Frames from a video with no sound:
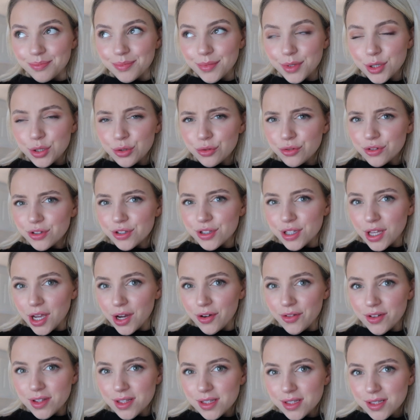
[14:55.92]
Ignore the
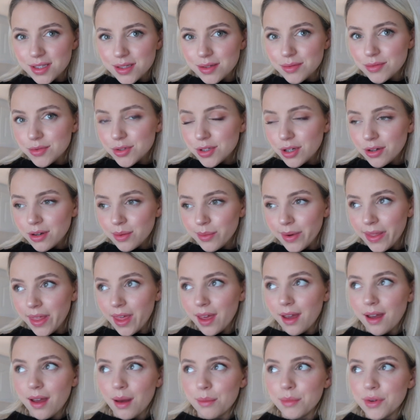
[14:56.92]
sirens. Don't know where
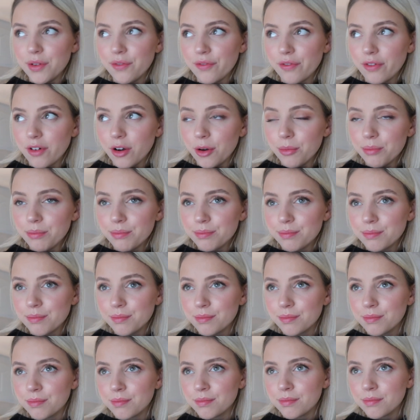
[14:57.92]
they're coming from.
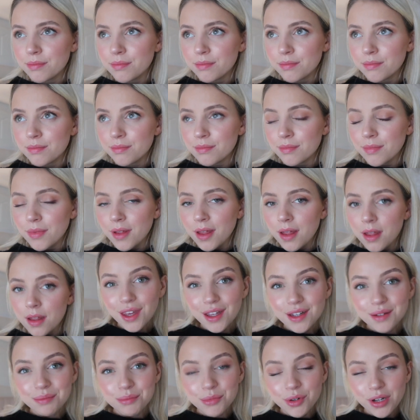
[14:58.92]

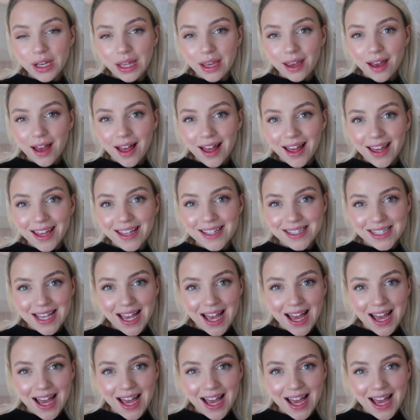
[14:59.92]
Good morning, guys,